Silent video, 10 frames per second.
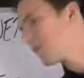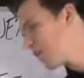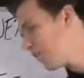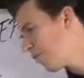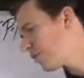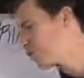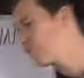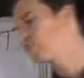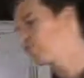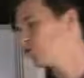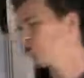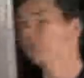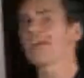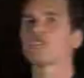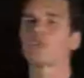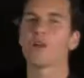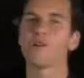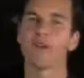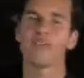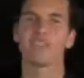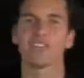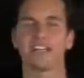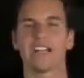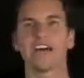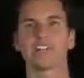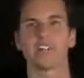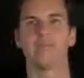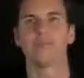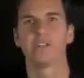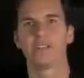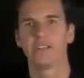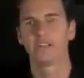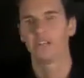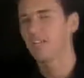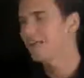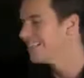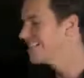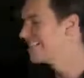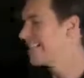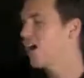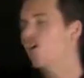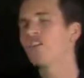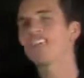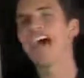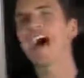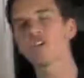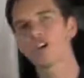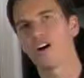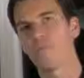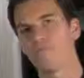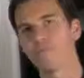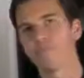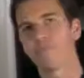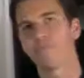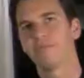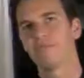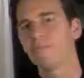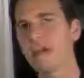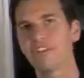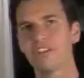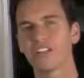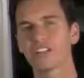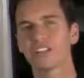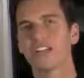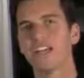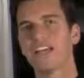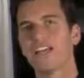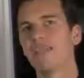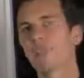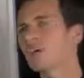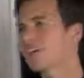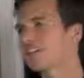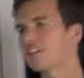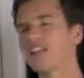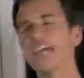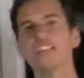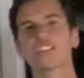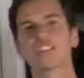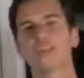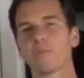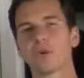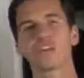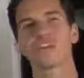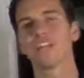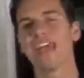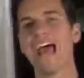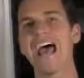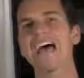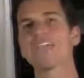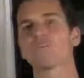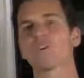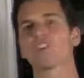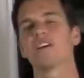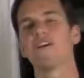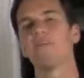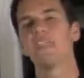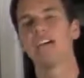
and come up with a simple solution that has great benefits and an outcome. Sell the outcome, the benefits. If you look at the latest commercial and ads with the